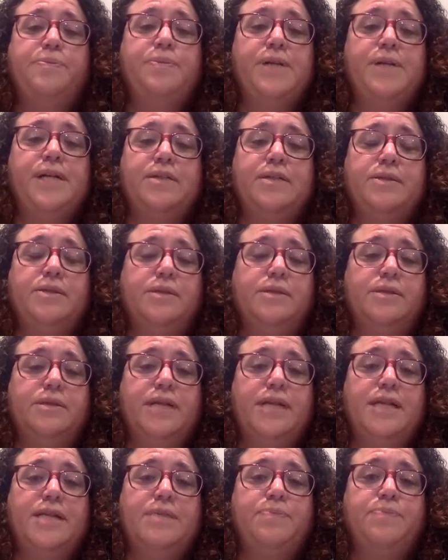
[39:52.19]
it's
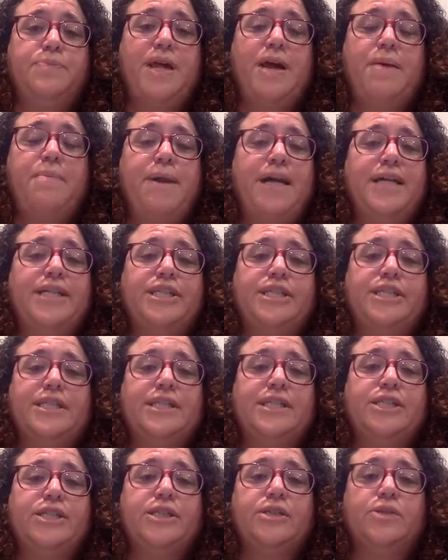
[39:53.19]
that magic
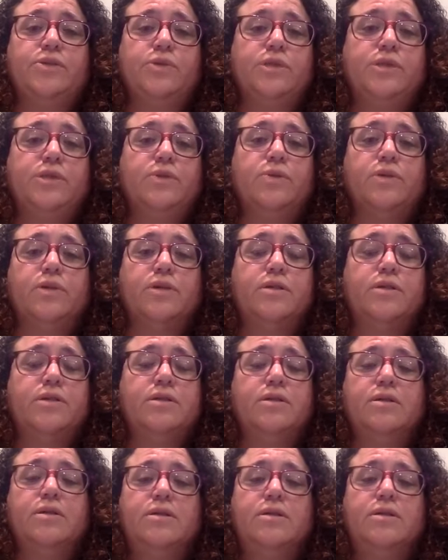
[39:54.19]
test that's really worked.